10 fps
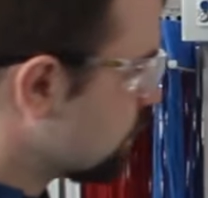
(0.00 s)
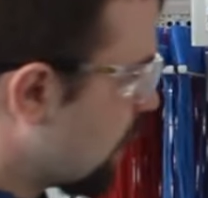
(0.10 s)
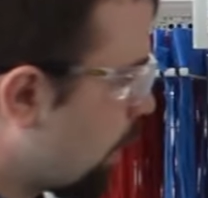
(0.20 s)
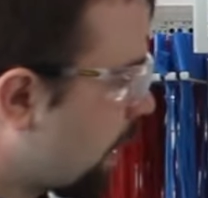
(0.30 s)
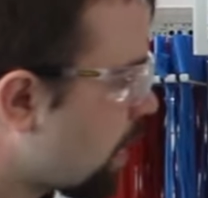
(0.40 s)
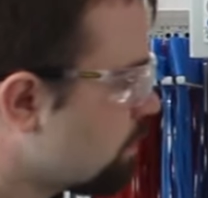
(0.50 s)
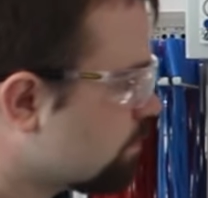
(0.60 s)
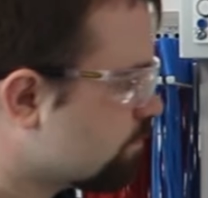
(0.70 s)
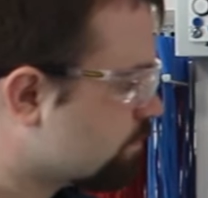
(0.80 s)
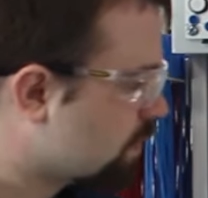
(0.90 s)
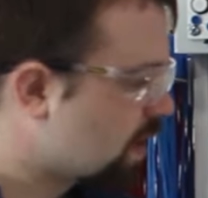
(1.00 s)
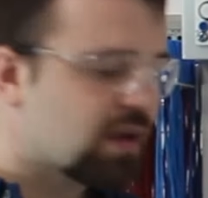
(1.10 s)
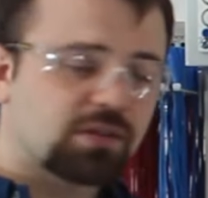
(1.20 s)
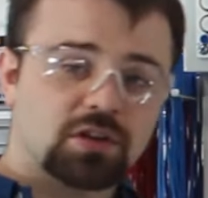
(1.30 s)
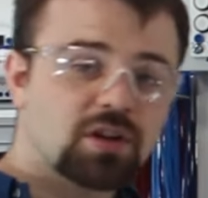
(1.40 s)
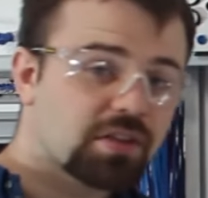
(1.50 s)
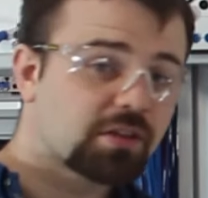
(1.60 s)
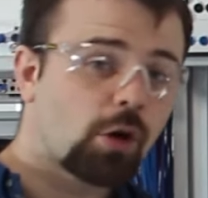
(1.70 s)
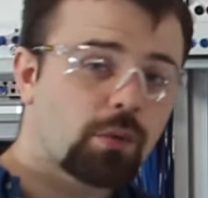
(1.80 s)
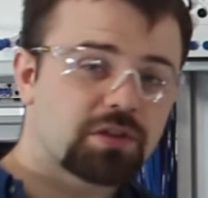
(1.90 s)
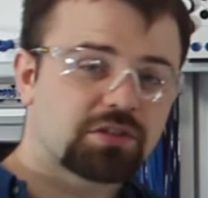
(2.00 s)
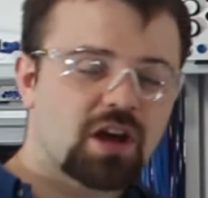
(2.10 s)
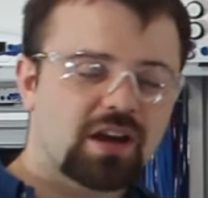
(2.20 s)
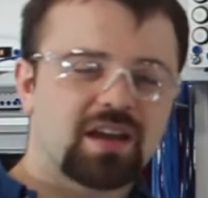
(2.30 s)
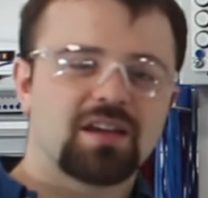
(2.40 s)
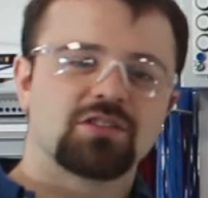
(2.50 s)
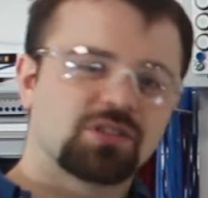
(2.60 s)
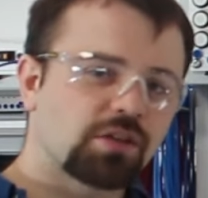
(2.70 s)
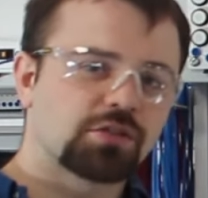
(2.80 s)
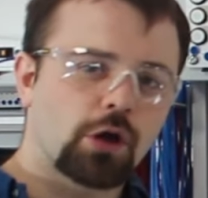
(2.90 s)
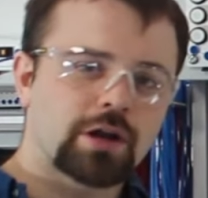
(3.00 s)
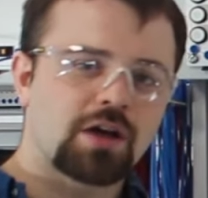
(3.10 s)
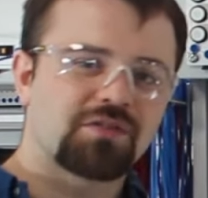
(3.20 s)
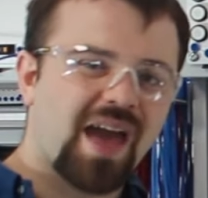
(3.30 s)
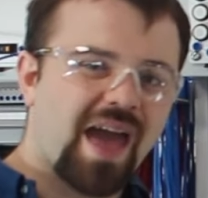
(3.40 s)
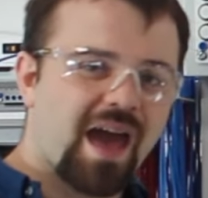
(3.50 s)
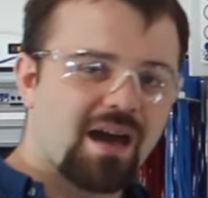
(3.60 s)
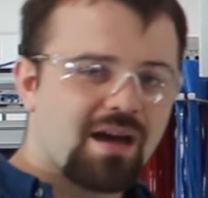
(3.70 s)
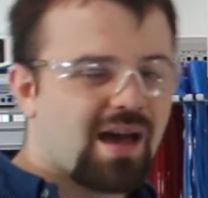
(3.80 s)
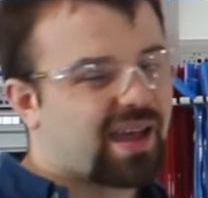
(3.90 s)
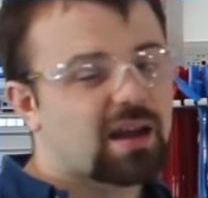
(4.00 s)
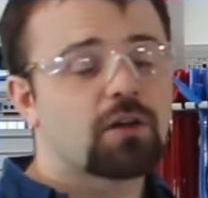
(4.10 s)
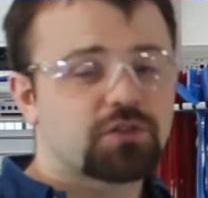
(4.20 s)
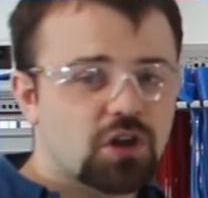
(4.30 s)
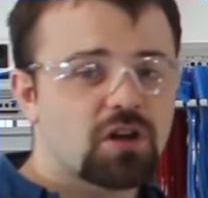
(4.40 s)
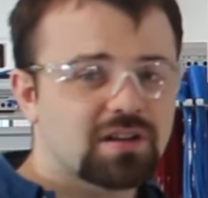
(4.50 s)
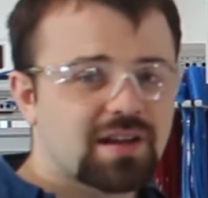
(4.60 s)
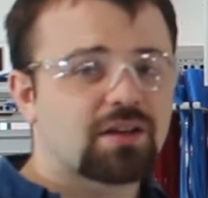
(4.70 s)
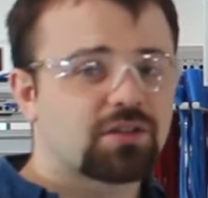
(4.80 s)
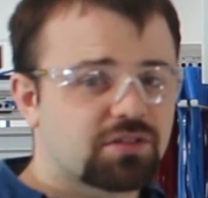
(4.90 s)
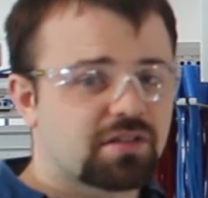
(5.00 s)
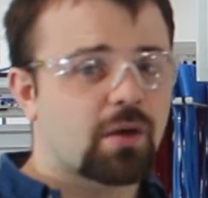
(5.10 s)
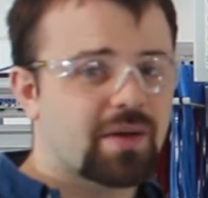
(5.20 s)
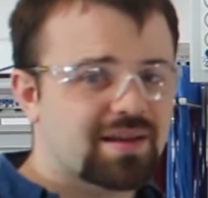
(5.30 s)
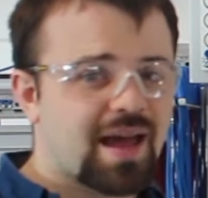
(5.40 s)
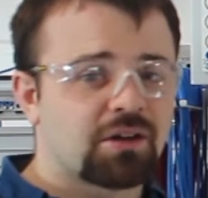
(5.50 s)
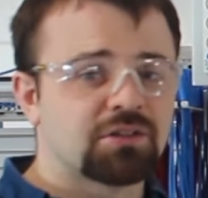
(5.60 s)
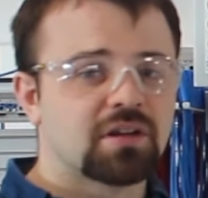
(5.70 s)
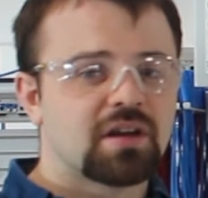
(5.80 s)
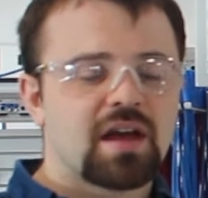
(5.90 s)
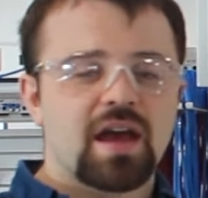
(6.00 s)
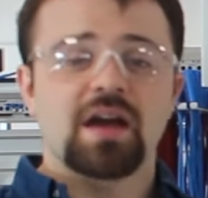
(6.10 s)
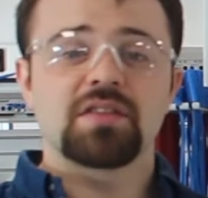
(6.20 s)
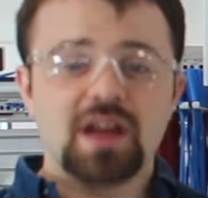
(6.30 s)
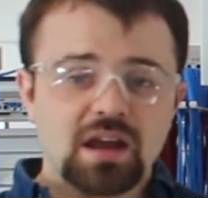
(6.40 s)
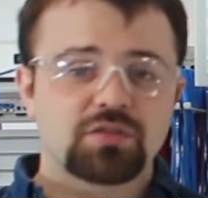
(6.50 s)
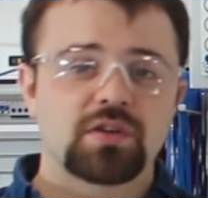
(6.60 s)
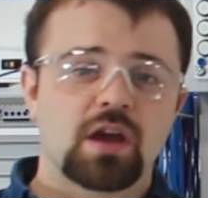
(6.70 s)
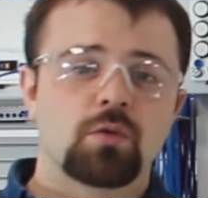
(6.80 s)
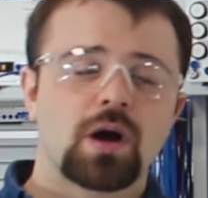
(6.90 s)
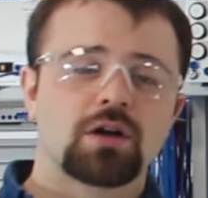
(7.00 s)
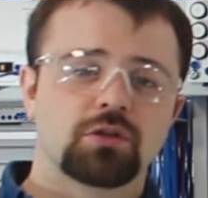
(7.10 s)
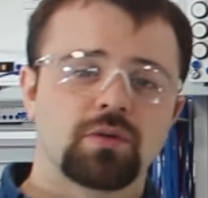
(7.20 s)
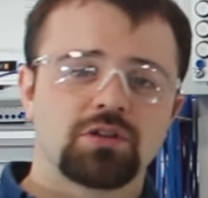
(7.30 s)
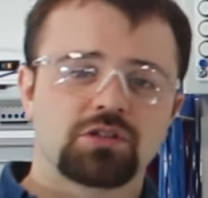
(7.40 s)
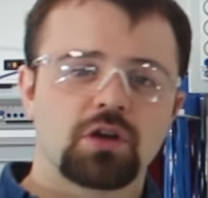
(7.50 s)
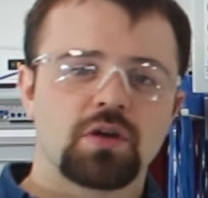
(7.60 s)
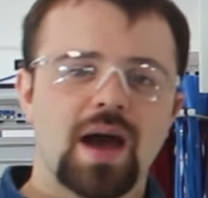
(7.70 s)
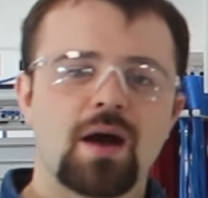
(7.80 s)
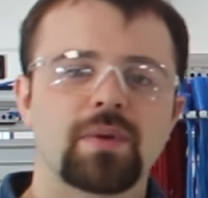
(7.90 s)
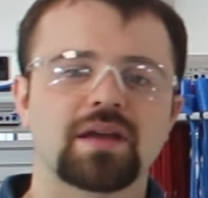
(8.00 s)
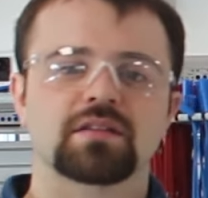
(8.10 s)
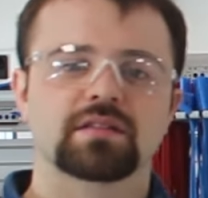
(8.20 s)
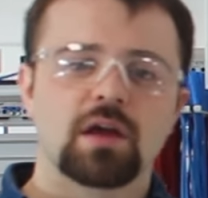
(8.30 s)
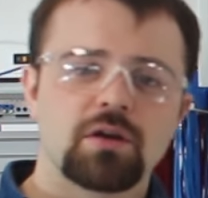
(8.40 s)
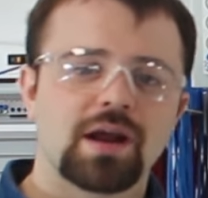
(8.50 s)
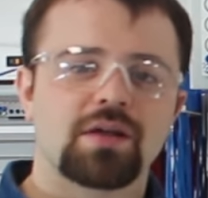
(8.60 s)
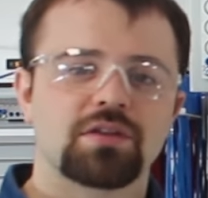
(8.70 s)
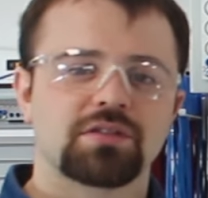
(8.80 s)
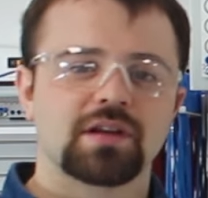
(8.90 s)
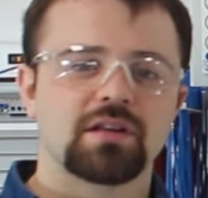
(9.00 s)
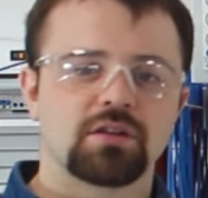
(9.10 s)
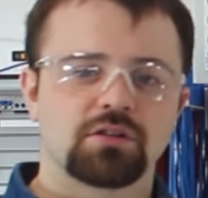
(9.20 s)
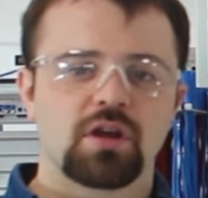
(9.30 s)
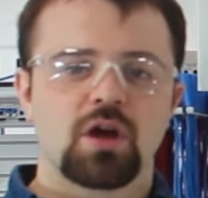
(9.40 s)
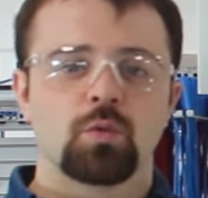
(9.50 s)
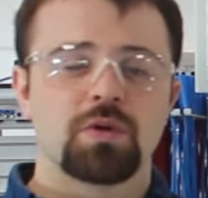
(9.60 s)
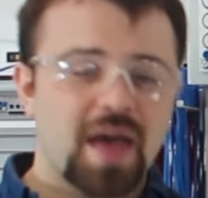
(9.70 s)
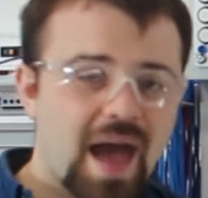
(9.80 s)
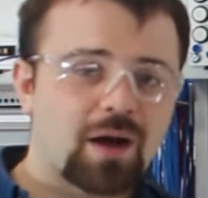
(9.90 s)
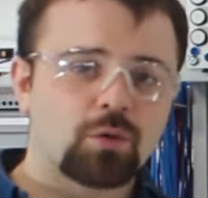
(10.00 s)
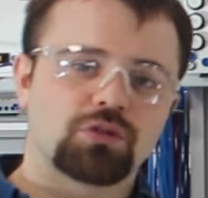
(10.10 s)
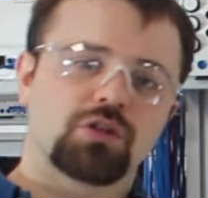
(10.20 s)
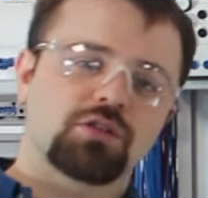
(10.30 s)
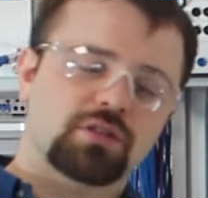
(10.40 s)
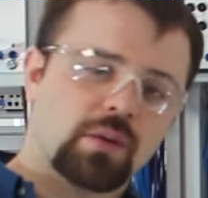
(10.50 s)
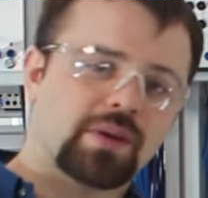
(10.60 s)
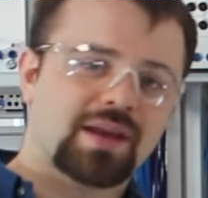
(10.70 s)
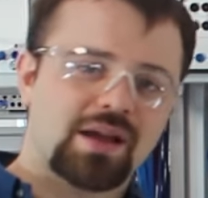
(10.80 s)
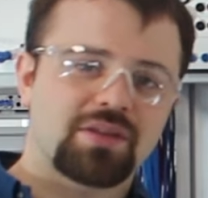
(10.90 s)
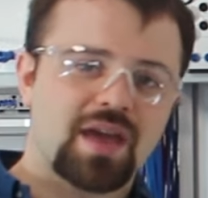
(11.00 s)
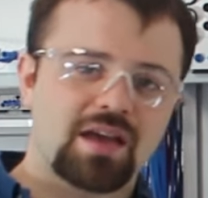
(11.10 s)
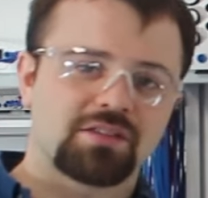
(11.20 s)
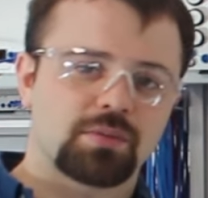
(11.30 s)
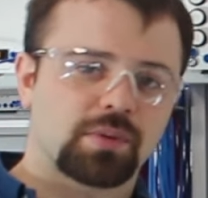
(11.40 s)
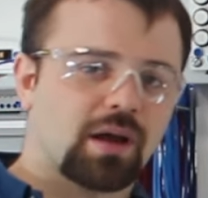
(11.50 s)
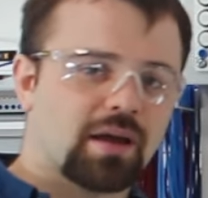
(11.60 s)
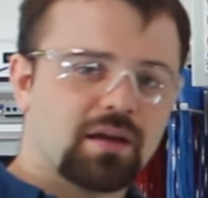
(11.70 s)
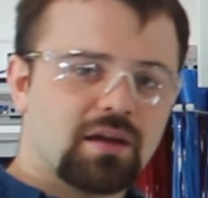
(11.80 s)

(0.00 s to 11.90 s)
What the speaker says: There we go. So nothing wrong with the circuit, just not enough air. Again, I've turned it down to slow it down. In the next video, what I'll do is show you how we can slow down the cylinders without slowing down the air supply.